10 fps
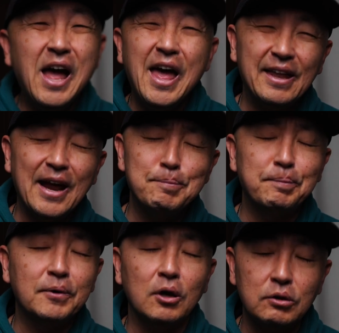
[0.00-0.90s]
and I
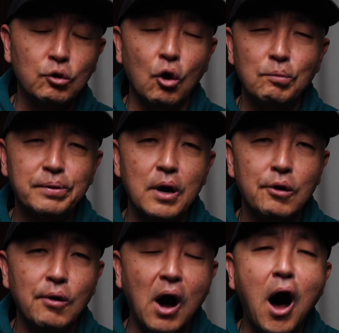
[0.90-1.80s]
cut the
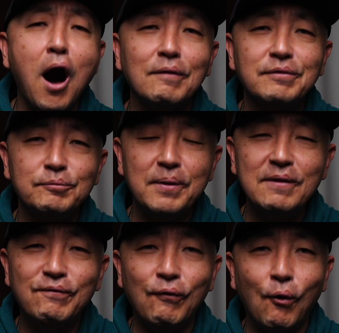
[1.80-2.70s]
GoPro off
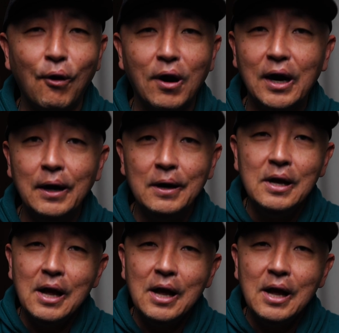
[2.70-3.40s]
before